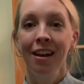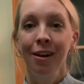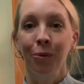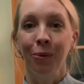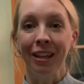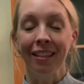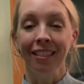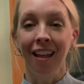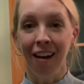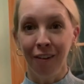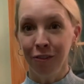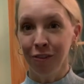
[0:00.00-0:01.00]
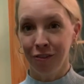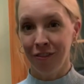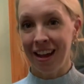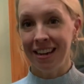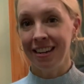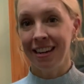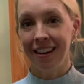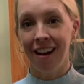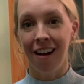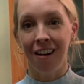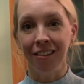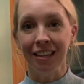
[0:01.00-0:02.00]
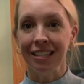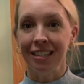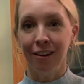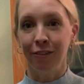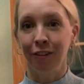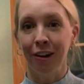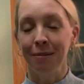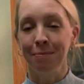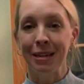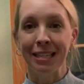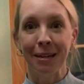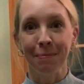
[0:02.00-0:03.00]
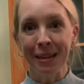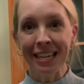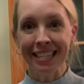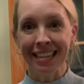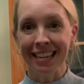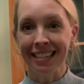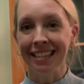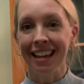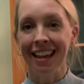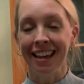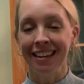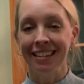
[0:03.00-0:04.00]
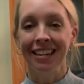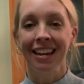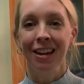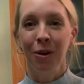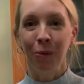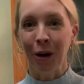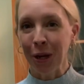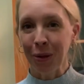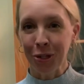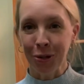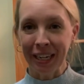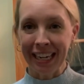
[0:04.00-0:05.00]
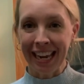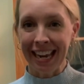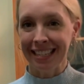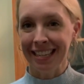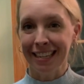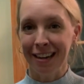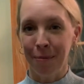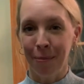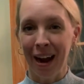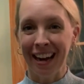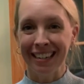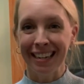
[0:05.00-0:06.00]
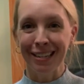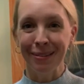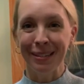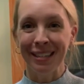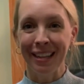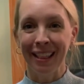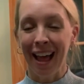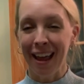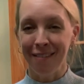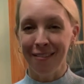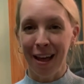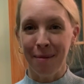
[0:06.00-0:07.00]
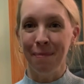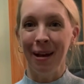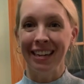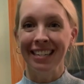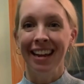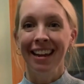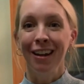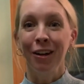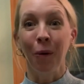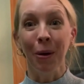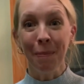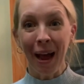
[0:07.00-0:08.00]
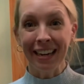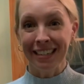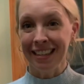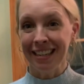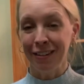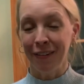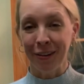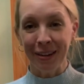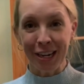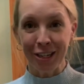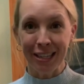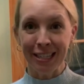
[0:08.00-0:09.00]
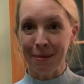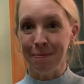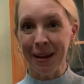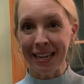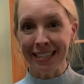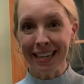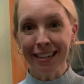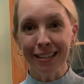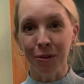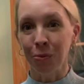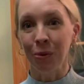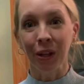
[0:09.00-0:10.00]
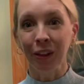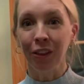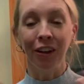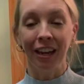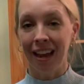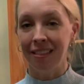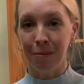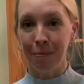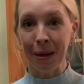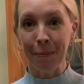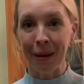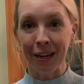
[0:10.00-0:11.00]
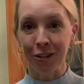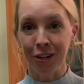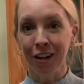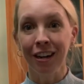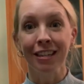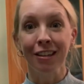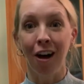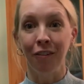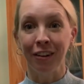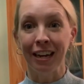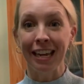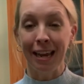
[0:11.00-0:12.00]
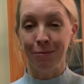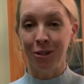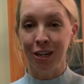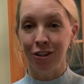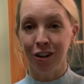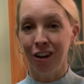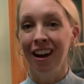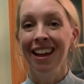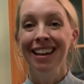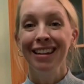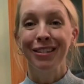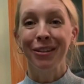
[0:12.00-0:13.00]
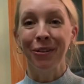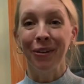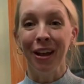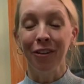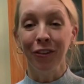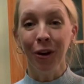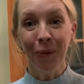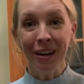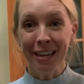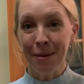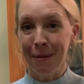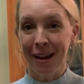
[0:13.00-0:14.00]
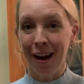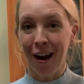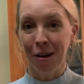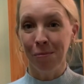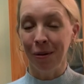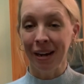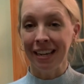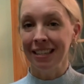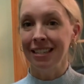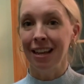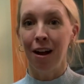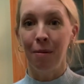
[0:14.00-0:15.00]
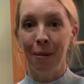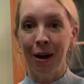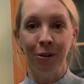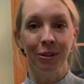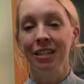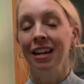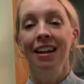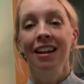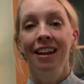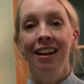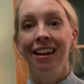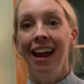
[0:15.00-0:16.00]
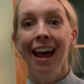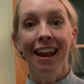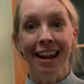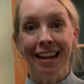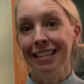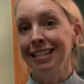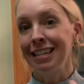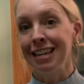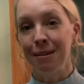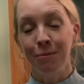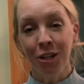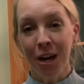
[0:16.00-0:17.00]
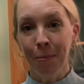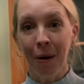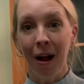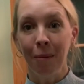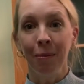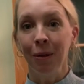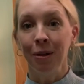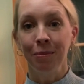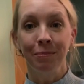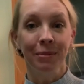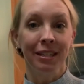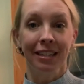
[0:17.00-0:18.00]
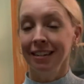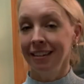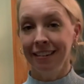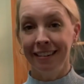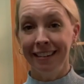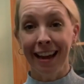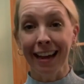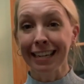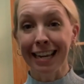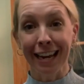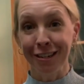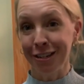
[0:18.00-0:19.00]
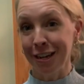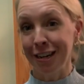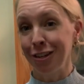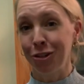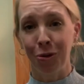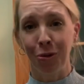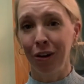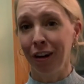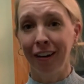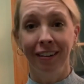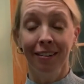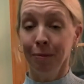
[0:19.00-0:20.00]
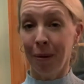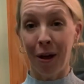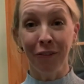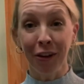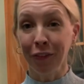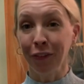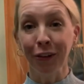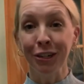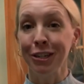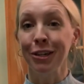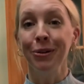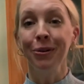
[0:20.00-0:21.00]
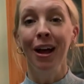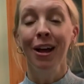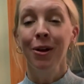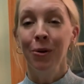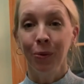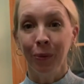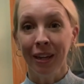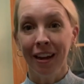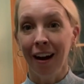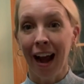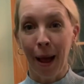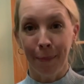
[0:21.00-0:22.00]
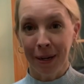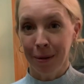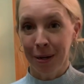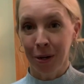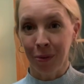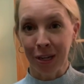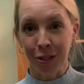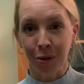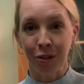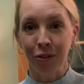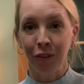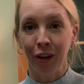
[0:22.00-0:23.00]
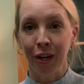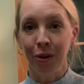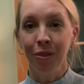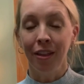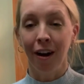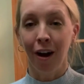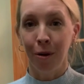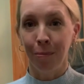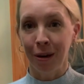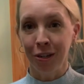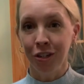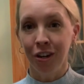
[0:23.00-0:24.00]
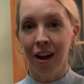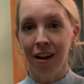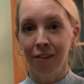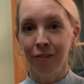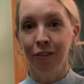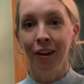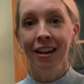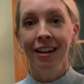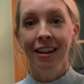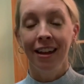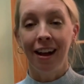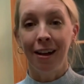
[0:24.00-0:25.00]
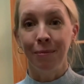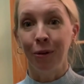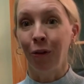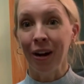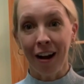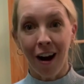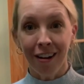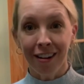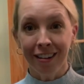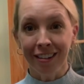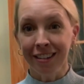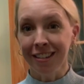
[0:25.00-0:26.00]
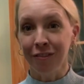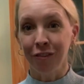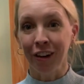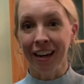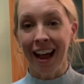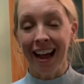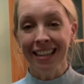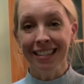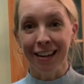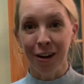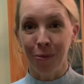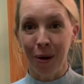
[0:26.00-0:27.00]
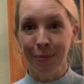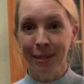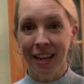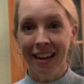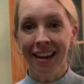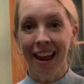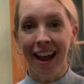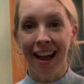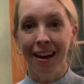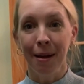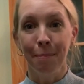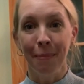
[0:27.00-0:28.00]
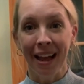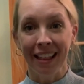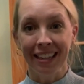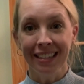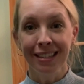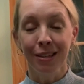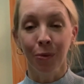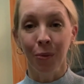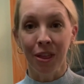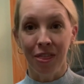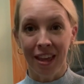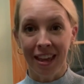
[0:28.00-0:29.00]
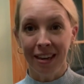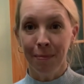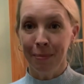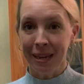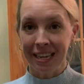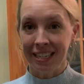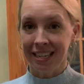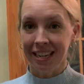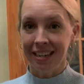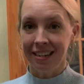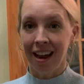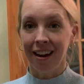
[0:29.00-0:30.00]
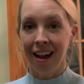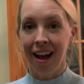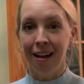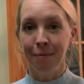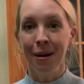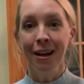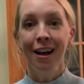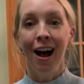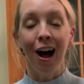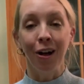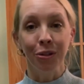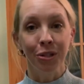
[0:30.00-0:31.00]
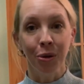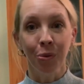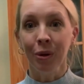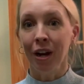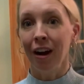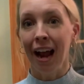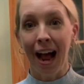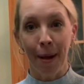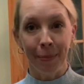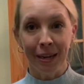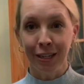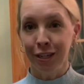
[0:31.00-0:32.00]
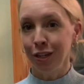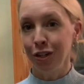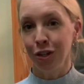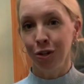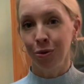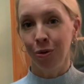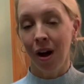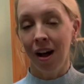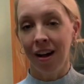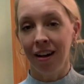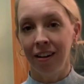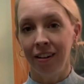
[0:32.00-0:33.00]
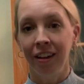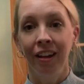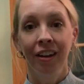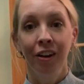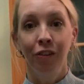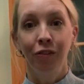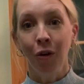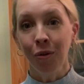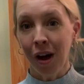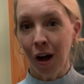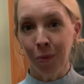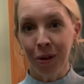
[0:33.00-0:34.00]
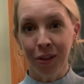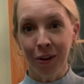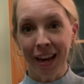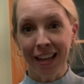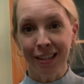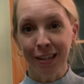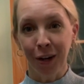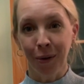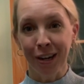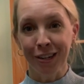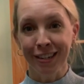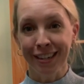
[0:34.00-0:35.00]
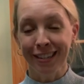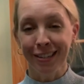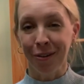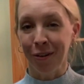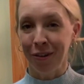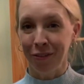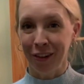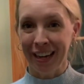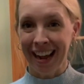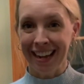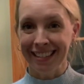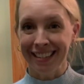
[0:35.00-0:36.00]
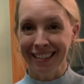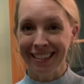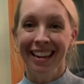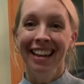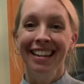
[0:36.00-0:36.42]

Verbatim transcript: We love finding all these different missing pieces and working with tricky cases in our practice. We see a lot of them, but going back to these foundations and basics and really looking at the big picture is often a game changer. So if you're wanting to pick our brains about headaches, TMJ problems, neck tension, shoulder, pelvic floor too, we are happy to be a resource for you. There are a bunch of um, great articles and free guides on our website at balancewithinpt.com. Also, we are happy to do a phone call with you to answer your questions or a free consult.